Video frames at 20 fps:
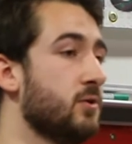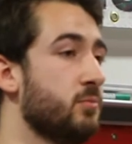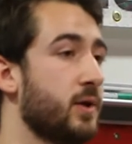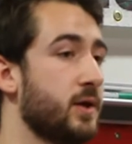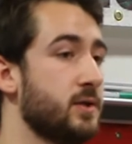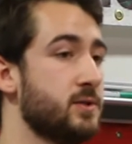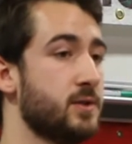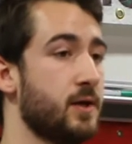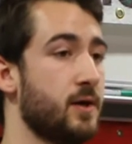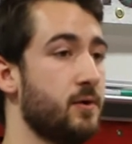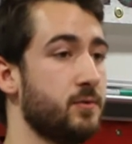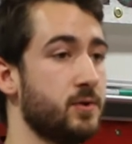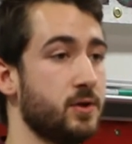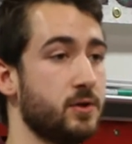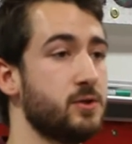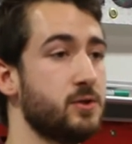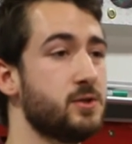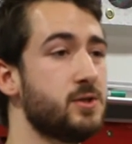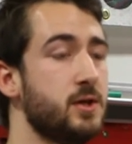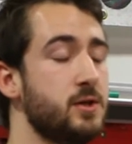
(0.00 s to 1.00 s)
base there and the
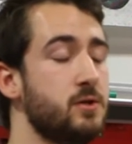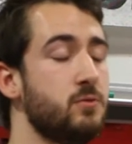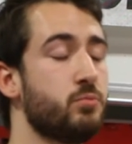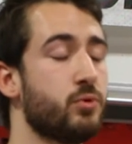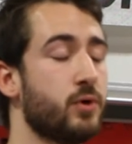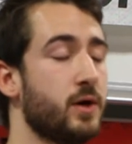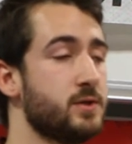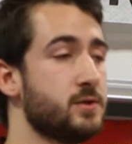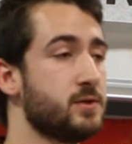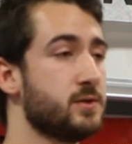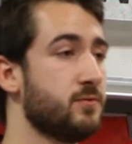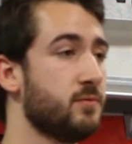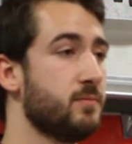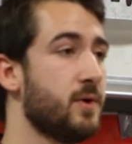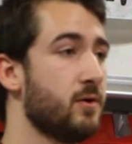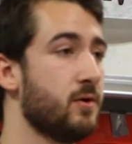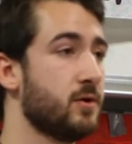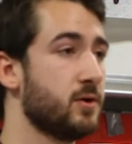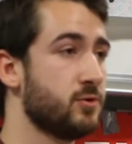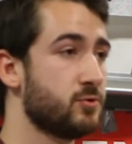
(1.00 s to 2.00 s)
continued presence of
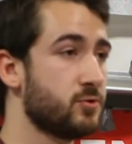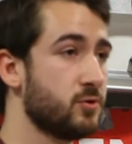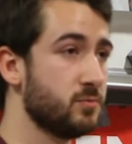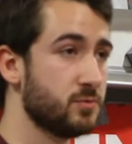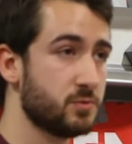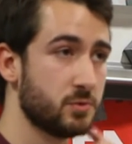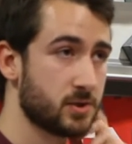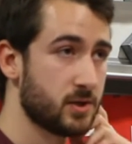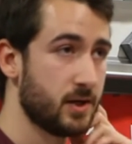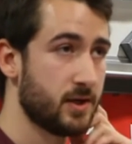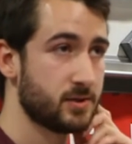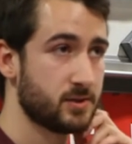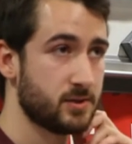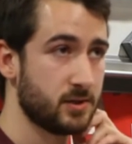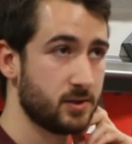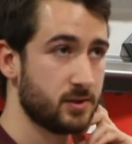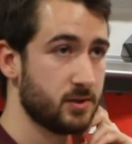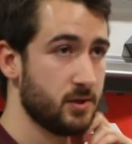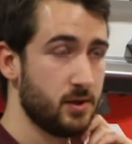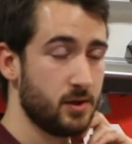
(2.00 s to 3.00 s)
American troops, which
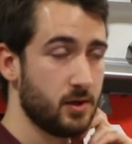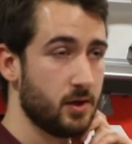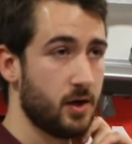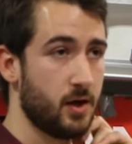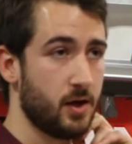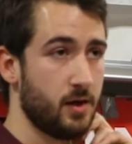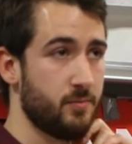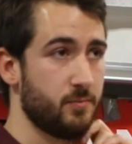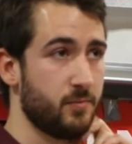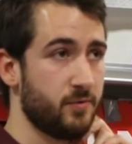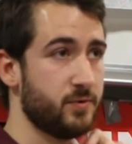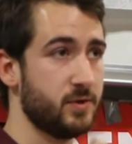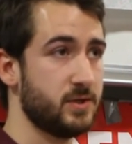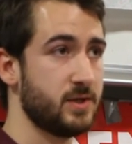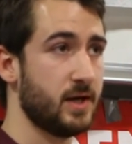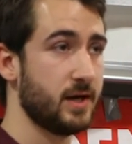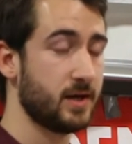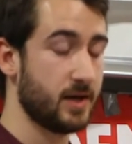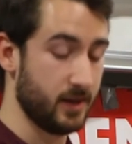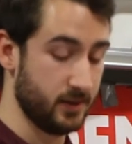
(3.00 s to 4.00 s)
lasted um, for
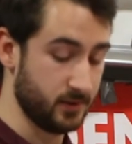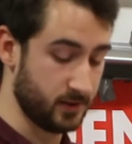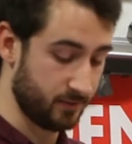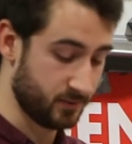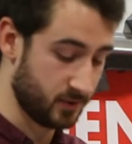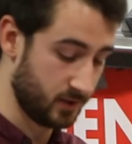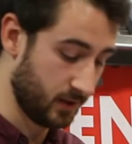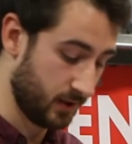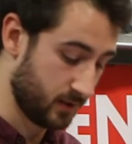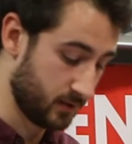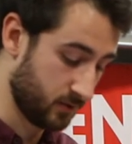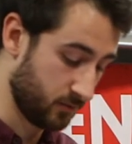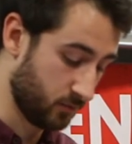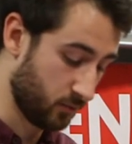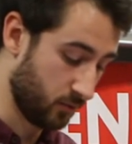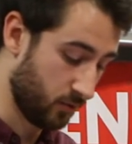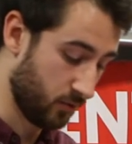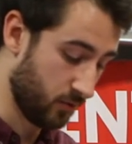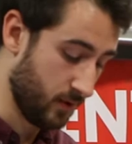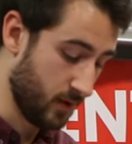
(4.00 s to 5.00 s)
decades after the end of the
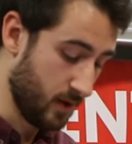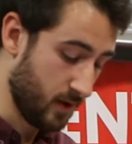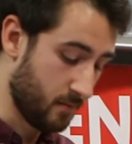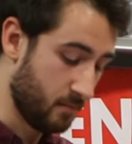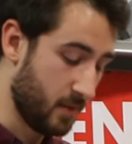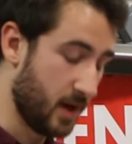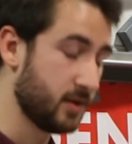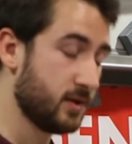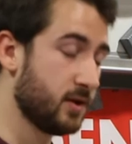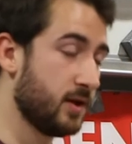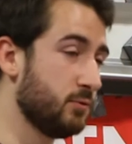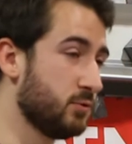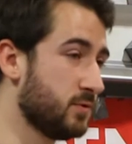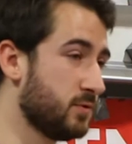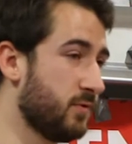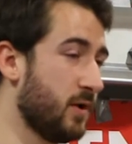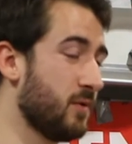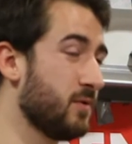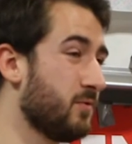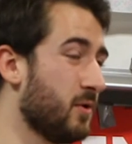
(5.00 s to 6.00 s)
war, meant that it was
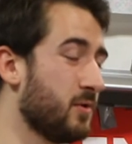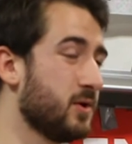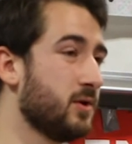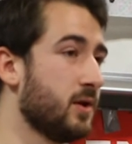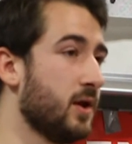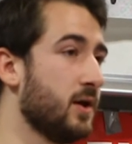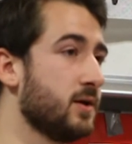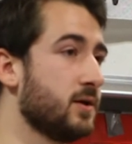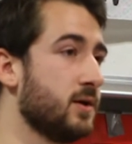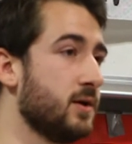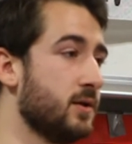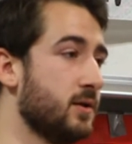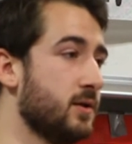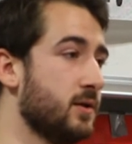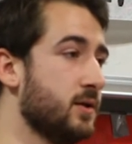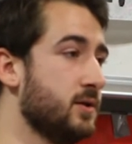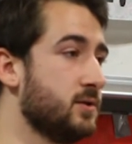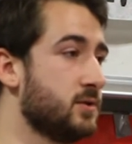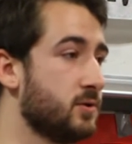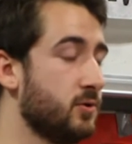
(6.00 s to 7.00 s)
very, very unlikely that
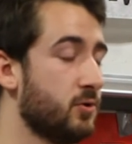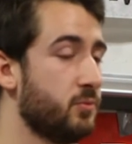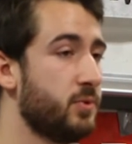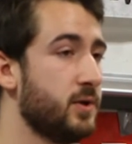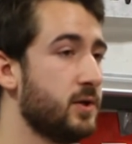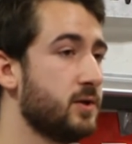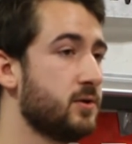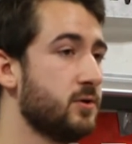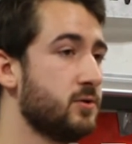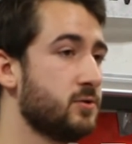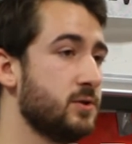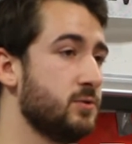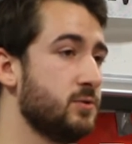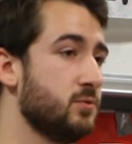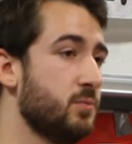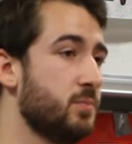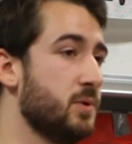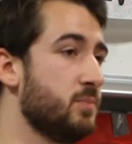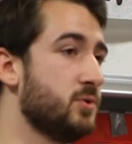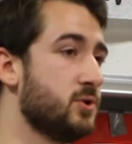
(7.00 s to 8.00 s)
these European countries
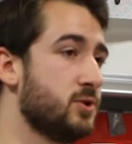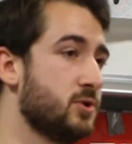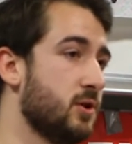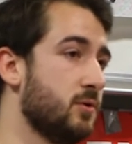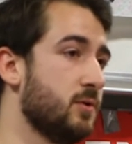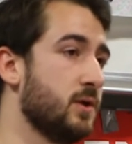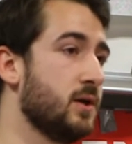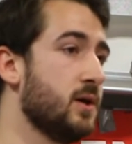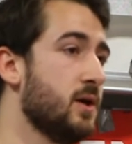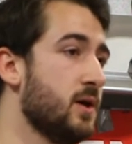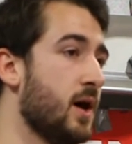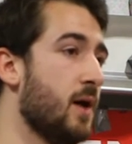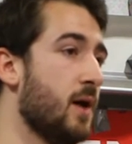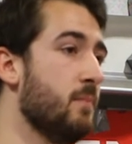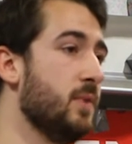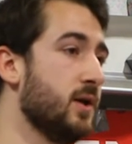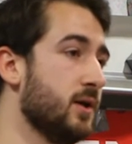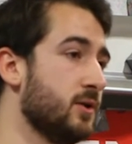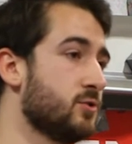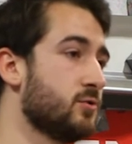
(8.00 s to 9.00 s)
would be pursuing a
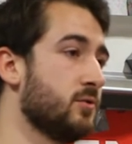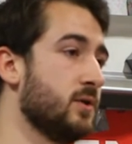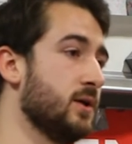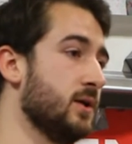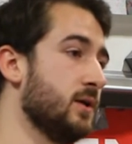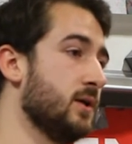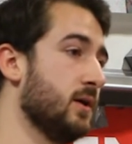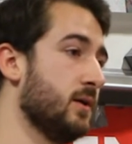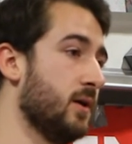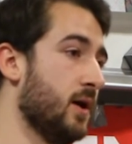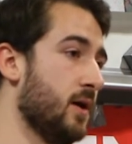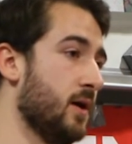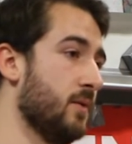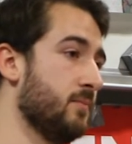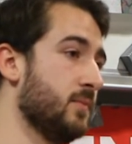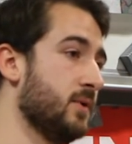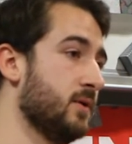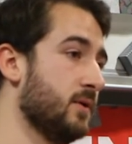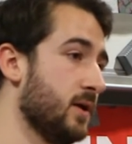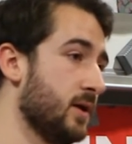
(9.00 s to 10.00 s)
military
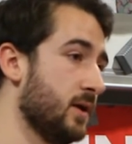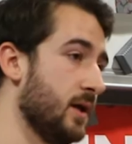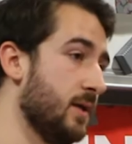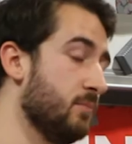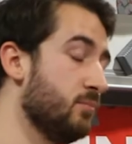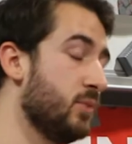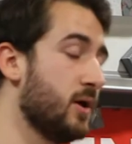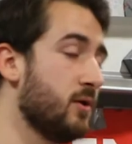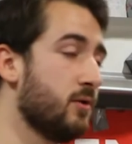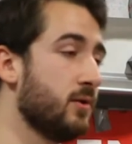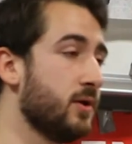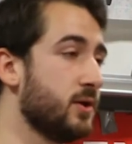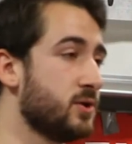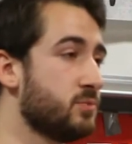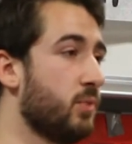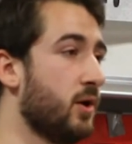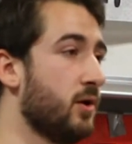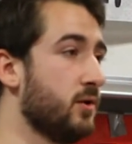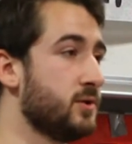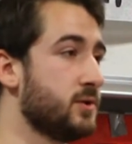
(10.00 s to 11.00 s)
um, imperialist
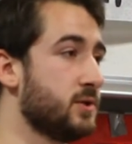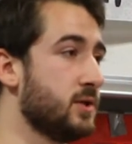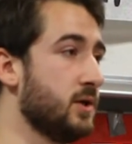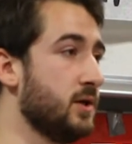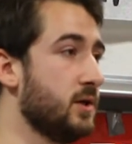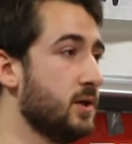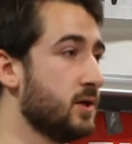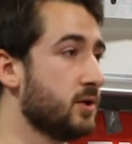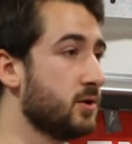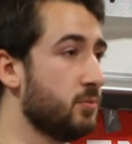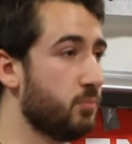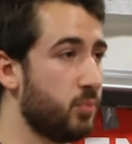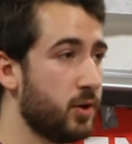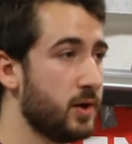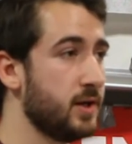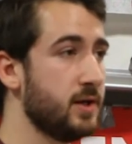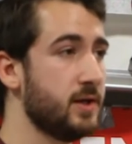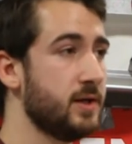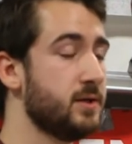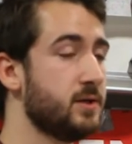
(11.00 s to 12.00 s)
policy
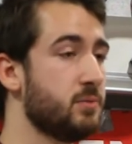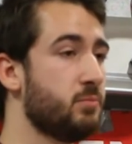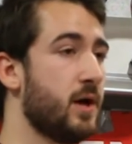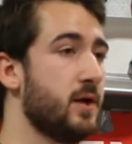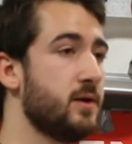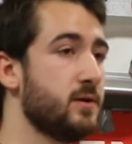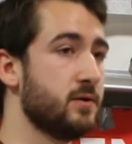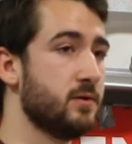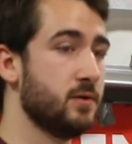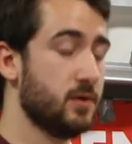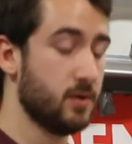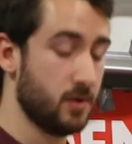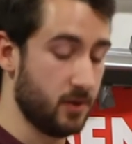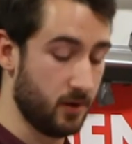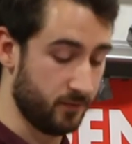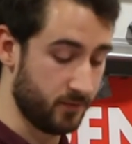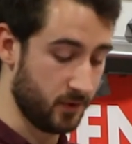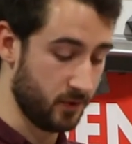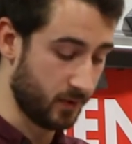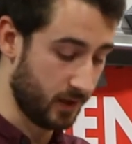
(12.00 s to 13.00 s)
completely independent
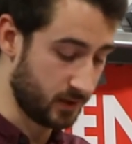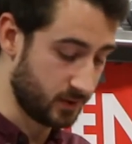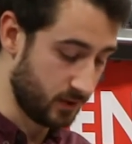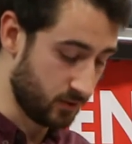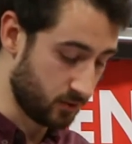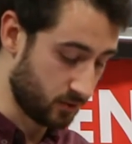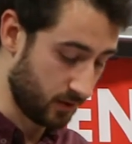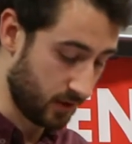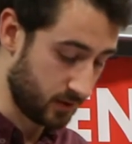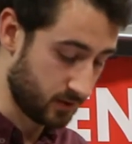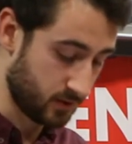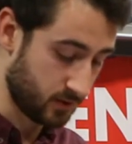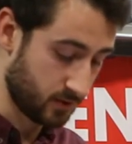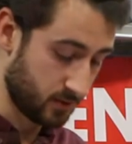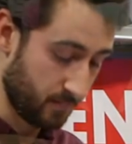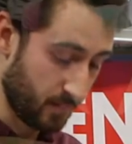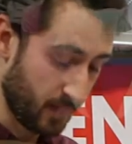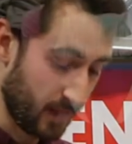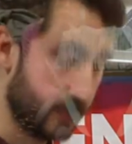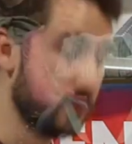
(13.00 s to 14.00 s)
of US interests.
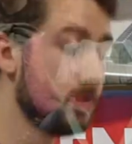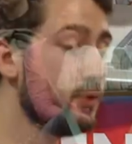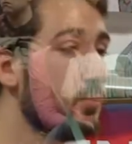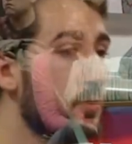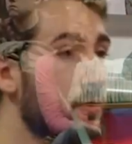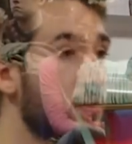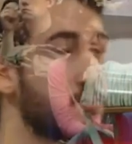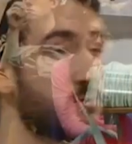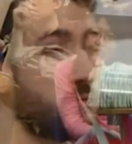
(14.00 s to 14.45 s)
In other words,